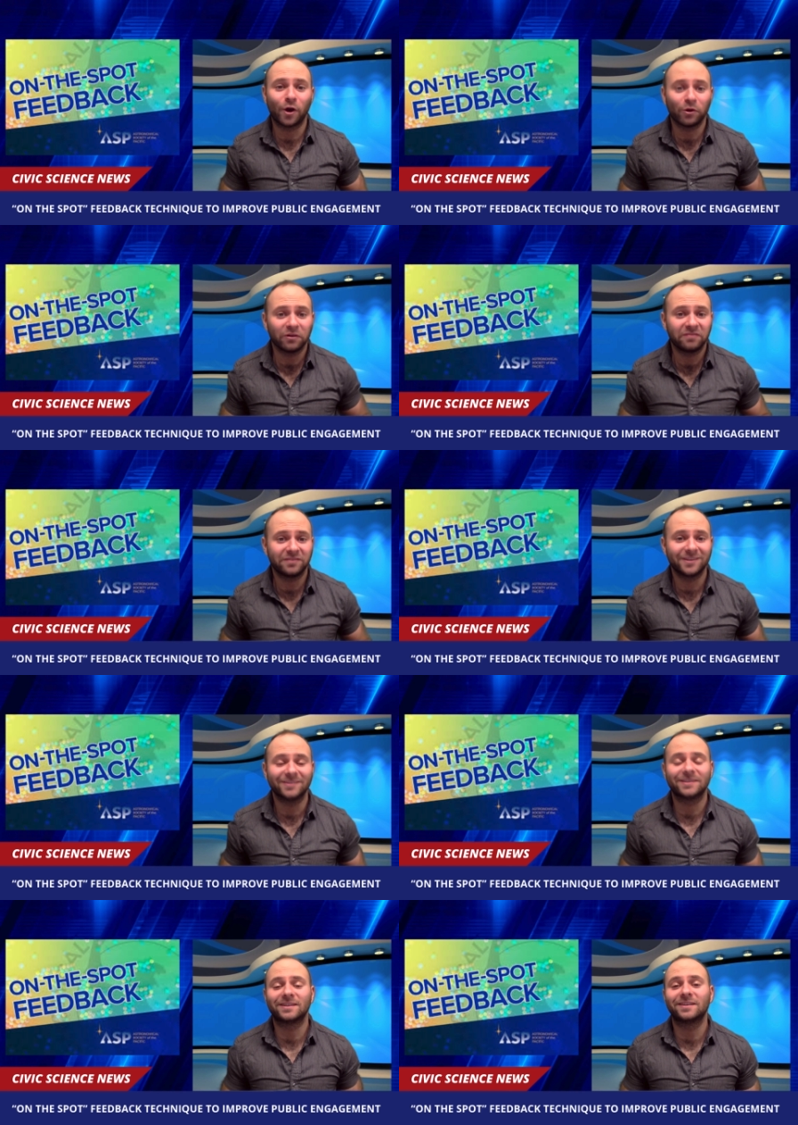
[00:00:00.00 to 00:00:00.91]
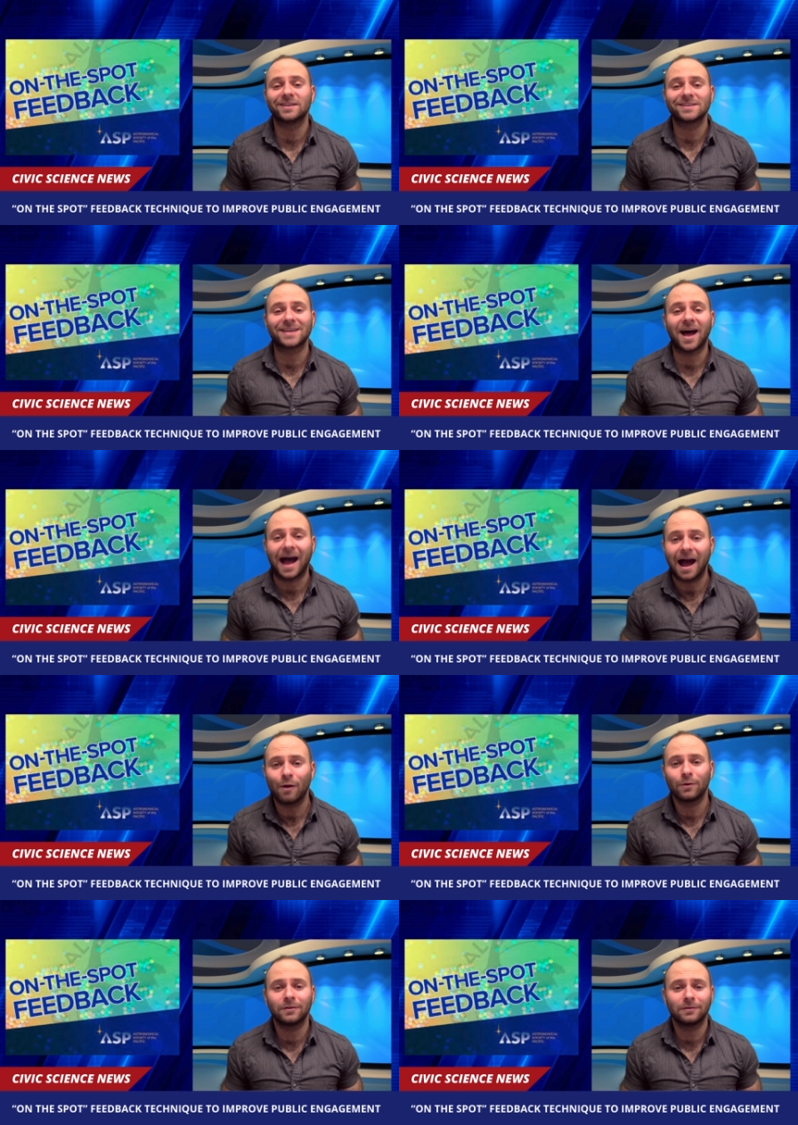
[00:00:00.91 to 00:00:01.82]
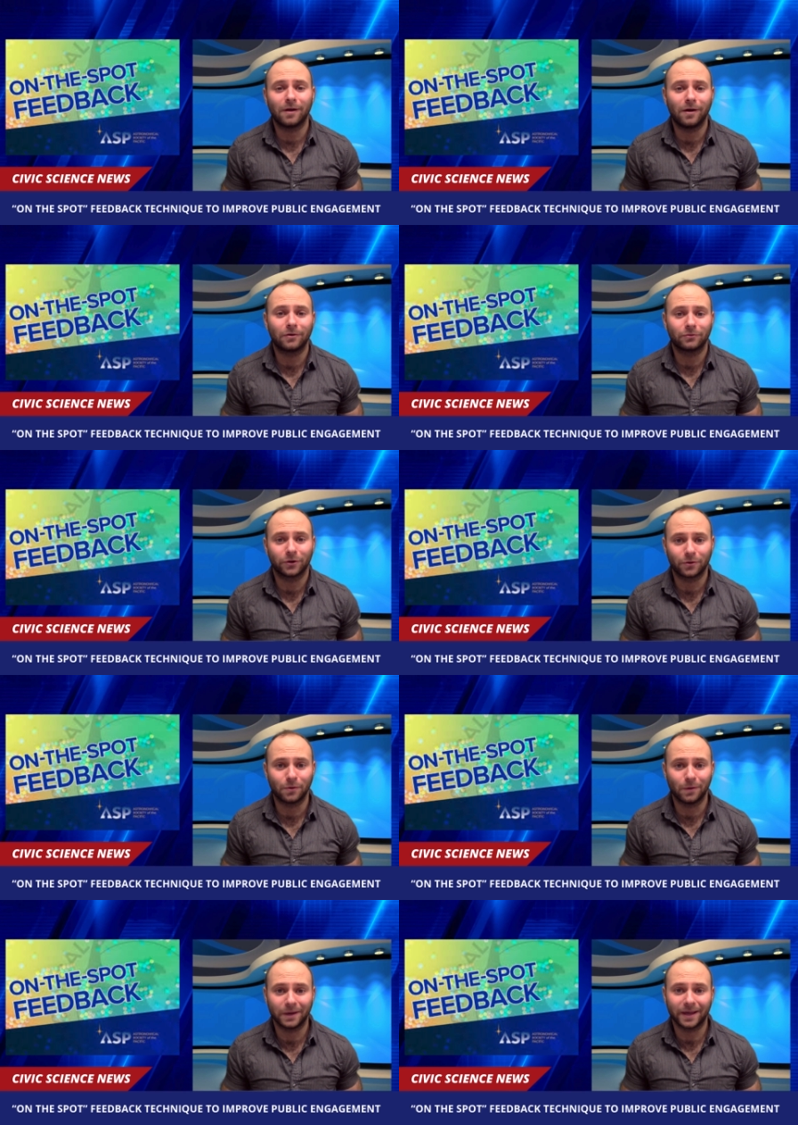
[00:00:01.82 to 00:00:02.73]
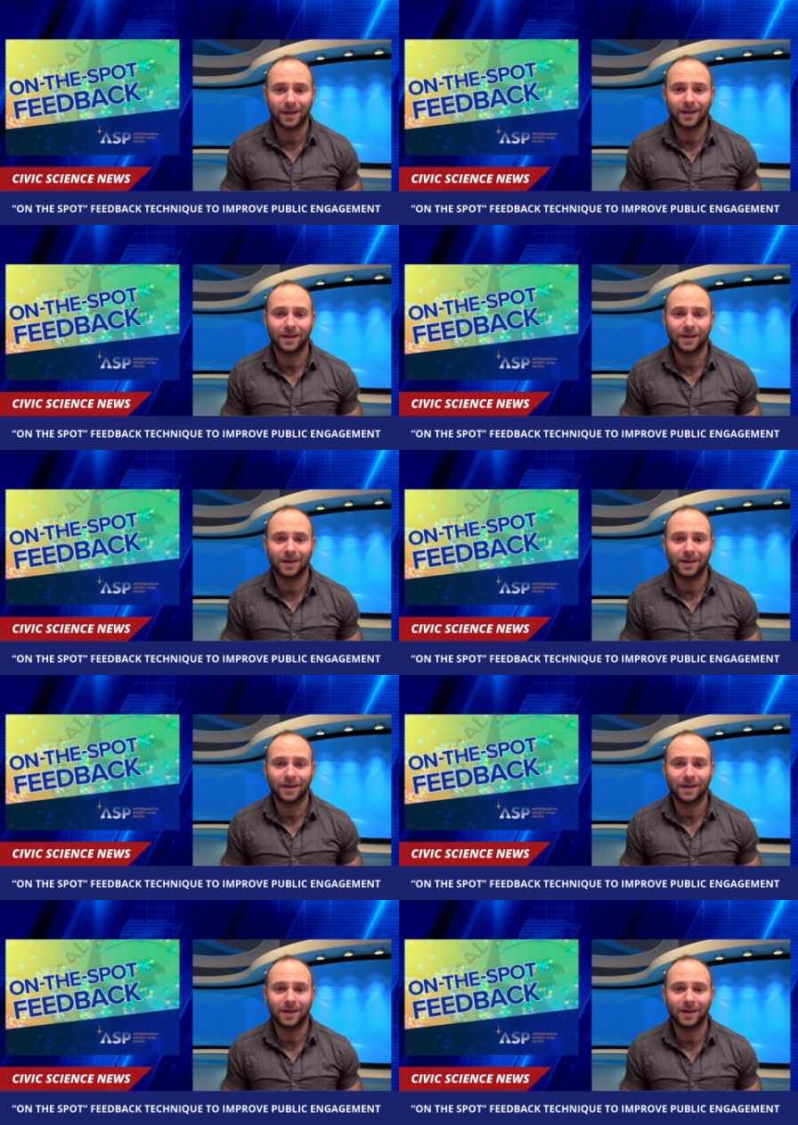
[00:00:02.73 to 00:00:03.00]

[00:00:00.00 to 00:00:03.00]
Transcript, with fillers: are revealed in this hour long recording.